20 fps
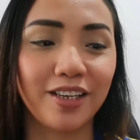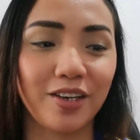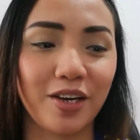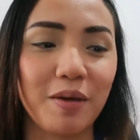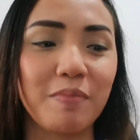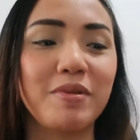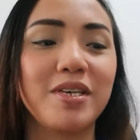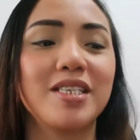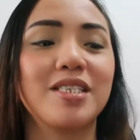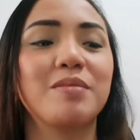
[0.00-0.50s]

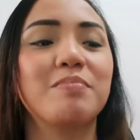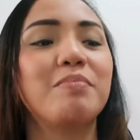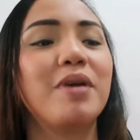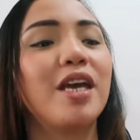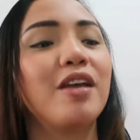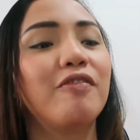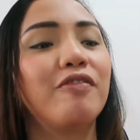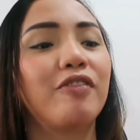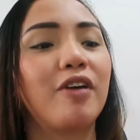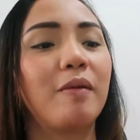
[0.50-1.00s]
Cream is
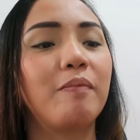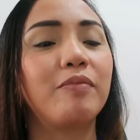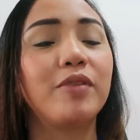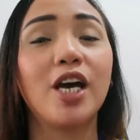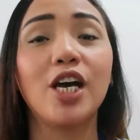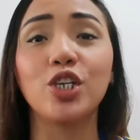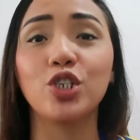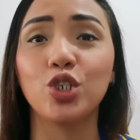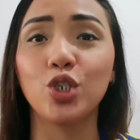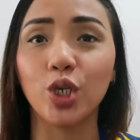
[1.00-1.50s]
made from
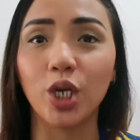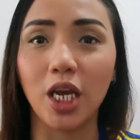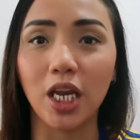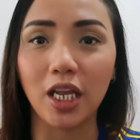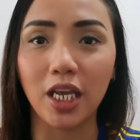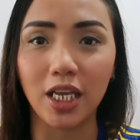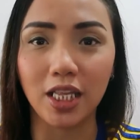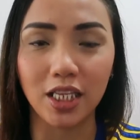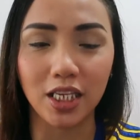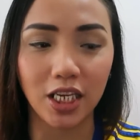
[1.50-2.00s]

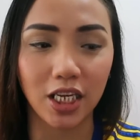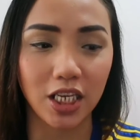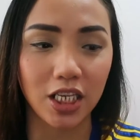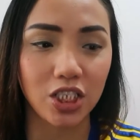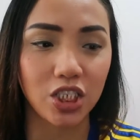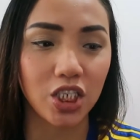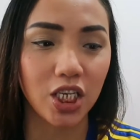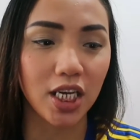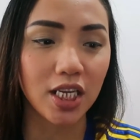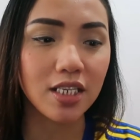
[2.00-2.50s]
natural
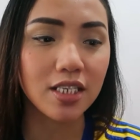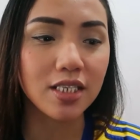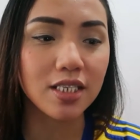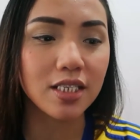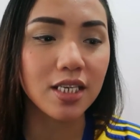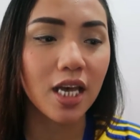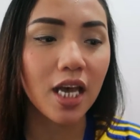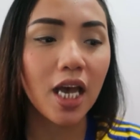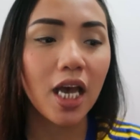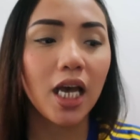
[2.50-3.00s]

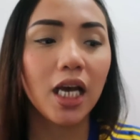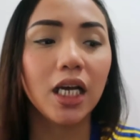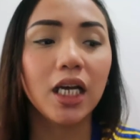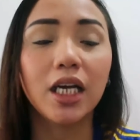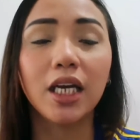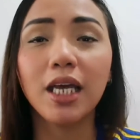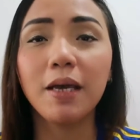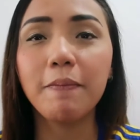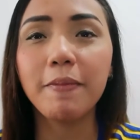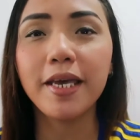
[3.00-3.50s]
ingredients,
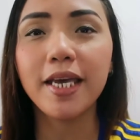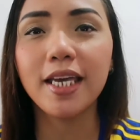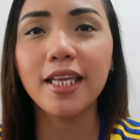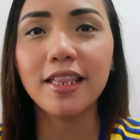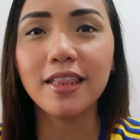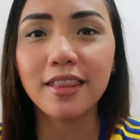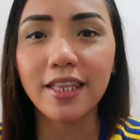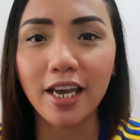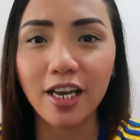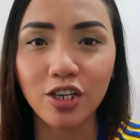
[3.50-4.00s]
creamy
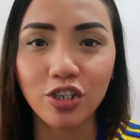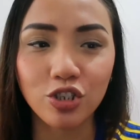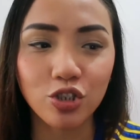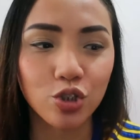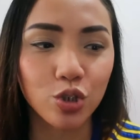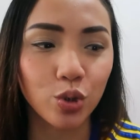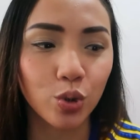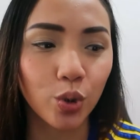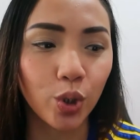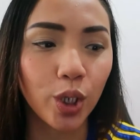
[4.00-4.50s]
in
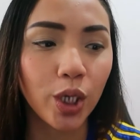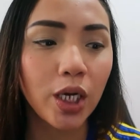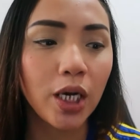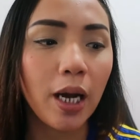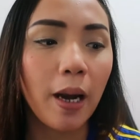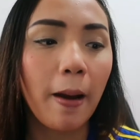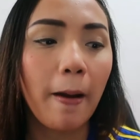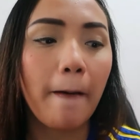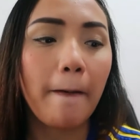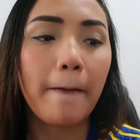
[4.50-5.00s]
texture,
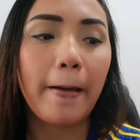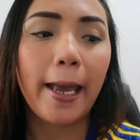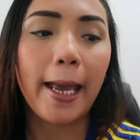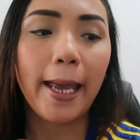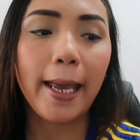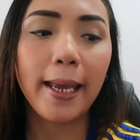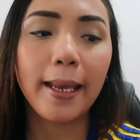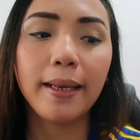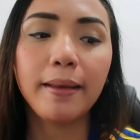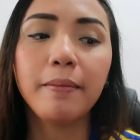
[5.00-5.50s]

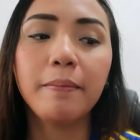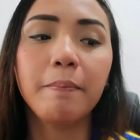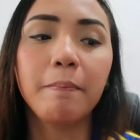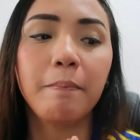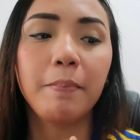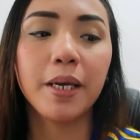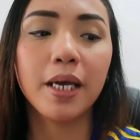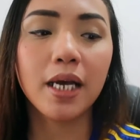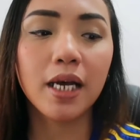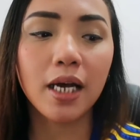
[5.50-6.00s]

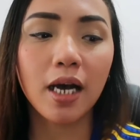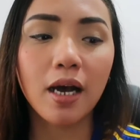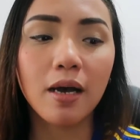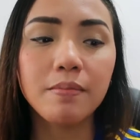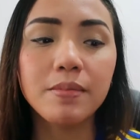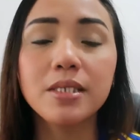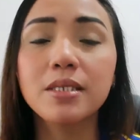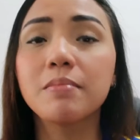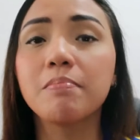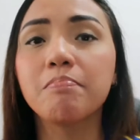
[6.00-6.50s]
and
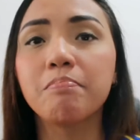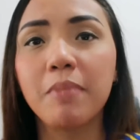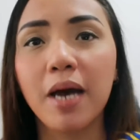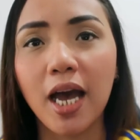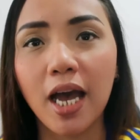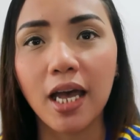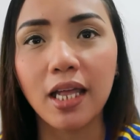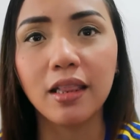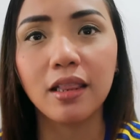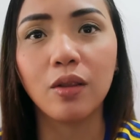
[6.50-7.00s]
becomes
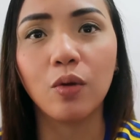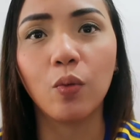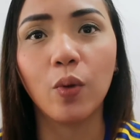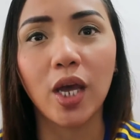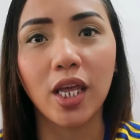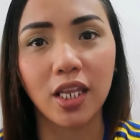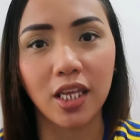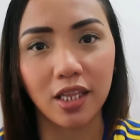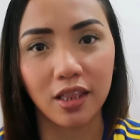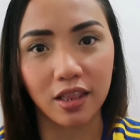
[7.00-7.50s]
matte
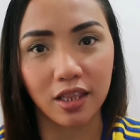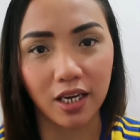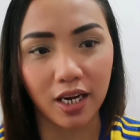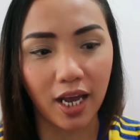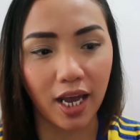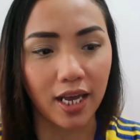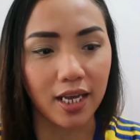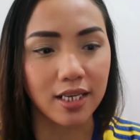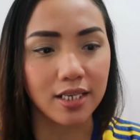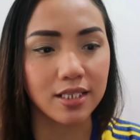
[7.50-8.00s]
when it
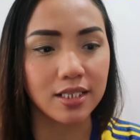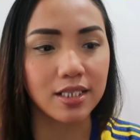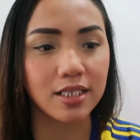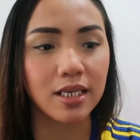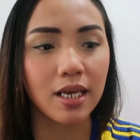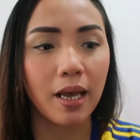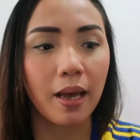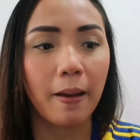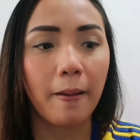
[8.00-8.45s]
dries.